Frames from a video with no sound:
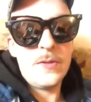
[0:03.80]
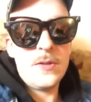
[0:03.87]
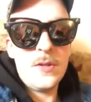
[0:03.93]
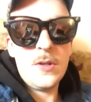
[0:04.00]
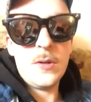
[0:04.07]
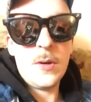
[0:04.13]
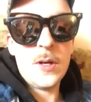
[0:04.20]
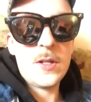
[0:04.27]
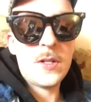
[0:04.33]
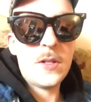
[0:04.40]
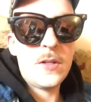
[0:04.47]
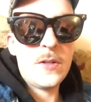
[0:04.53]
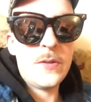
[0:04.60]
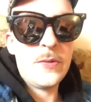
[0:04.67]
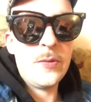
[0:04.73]
Two
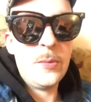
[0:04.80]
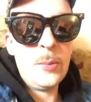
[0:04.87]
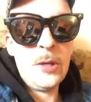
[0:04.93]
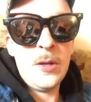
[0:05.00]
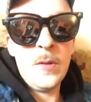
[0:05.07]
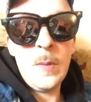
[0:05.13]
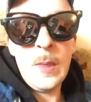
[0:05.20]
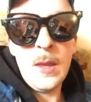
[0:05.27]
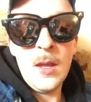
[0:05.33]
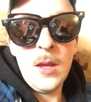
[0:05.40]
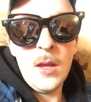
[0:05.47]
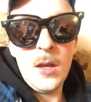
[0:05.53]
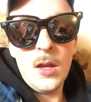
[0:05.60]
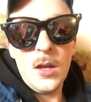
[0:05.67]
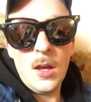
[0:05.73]
questions for me.
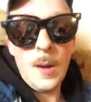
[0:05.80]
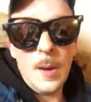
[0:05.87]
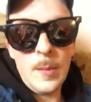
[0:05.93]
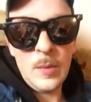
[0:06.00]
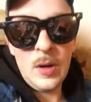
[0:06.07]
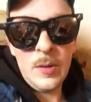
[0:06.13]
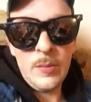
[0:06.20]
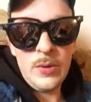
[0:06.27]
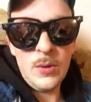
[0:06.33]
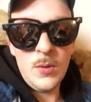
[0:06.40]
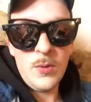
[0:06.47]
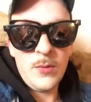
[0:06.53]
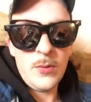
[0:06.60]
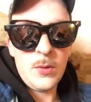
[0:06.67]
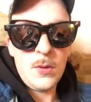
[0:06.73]
Am I
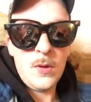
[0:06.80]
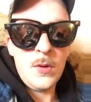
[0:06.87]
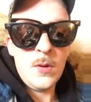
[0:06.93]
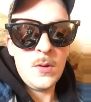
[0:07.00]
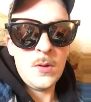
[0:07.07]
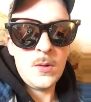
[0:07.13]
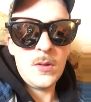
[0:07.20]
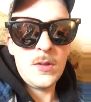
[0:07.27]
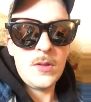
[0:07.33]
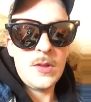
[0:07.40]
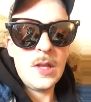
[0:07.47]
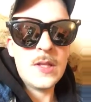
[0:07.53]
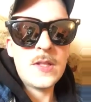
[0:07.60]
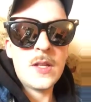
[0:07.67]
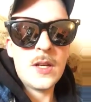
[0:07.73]
beautiful?
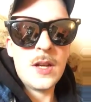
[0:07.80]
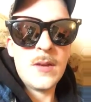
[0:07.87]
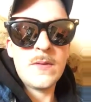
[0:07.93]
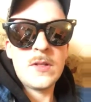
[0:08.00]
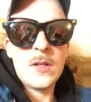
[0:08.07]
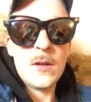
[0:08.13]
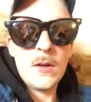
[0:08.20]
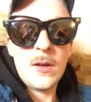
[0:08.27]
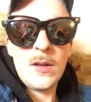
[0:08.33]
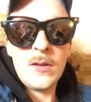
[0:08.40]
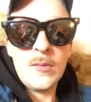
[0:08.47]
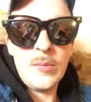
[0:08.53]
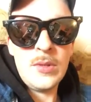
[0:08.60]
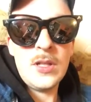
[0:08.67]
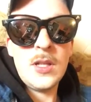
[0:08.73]
That's going to have to go ahead
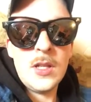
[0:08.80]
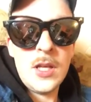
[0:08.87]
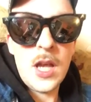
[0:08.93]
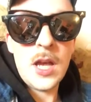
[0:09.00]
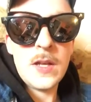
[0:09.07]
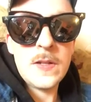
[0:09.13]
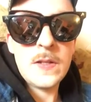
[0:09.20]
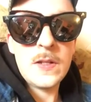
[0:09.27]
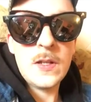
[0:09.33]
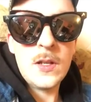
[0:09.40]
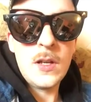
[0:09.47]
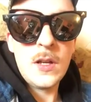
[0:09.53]
and be a yes.